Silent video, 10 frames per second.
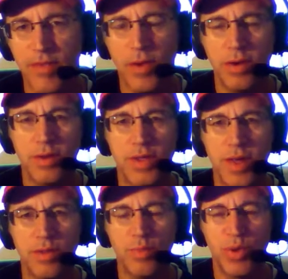If you
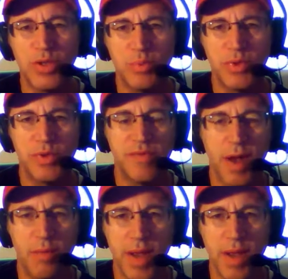understand the principles of
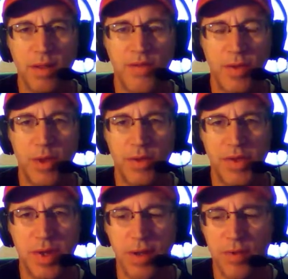how male and female
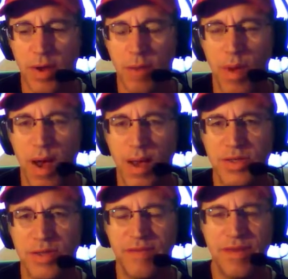together, how
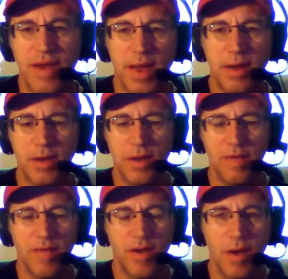positive and
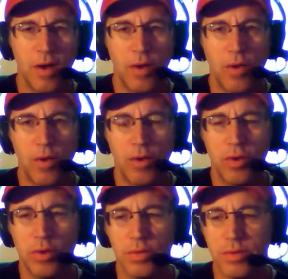negative
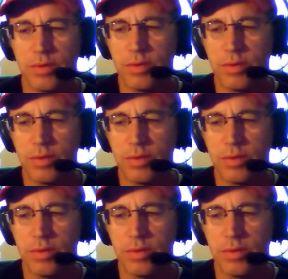or,